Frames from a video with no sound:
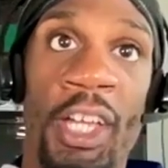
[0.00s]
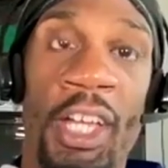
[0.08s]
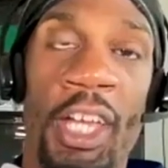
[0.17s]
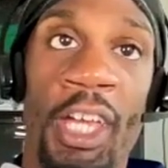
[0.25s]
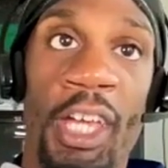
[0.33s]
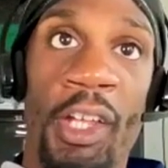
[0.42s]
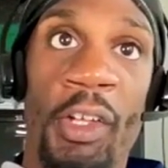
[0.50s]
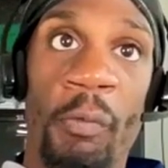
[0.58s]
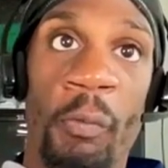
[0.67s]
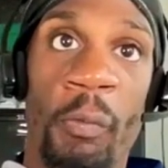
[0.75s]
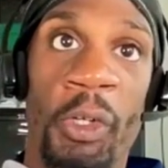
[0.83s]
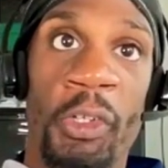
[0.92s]

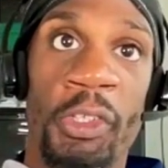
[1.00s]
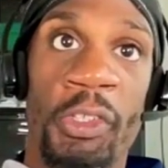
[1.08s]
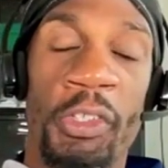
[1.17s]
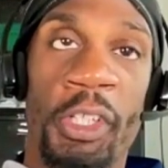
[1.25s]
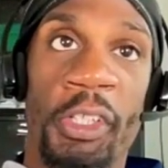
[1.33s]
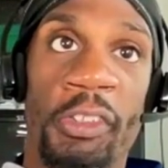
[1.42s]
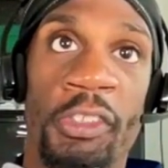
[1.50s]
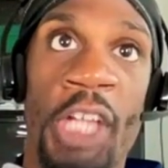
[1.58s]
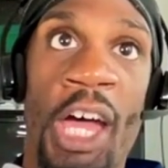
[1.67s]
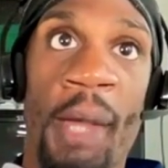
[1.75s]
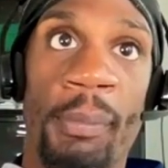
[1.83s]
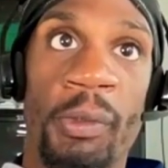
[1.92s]
and one of the
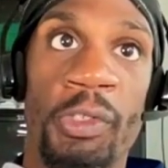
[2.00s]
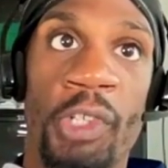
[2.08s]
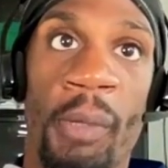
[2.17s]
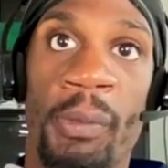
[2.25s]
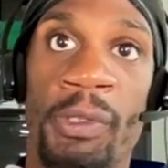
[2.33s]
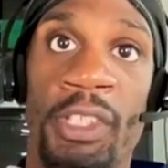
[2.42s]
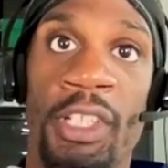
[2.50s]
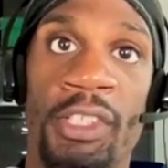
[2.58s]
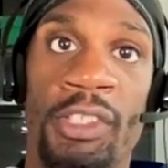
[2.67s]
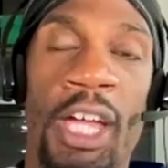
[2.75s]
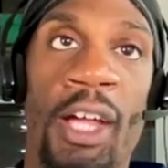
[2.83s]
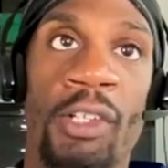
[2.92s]
top 3 jumpers in the
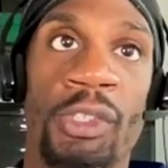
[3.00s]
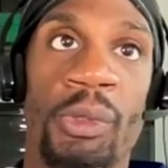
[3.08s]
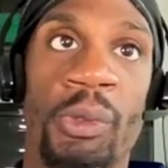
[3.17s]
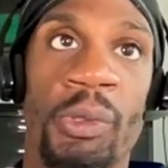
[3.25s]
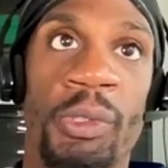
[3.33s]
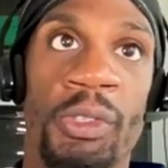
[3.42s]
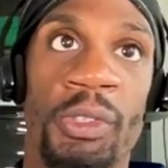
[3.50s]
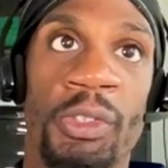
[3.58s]
entire school.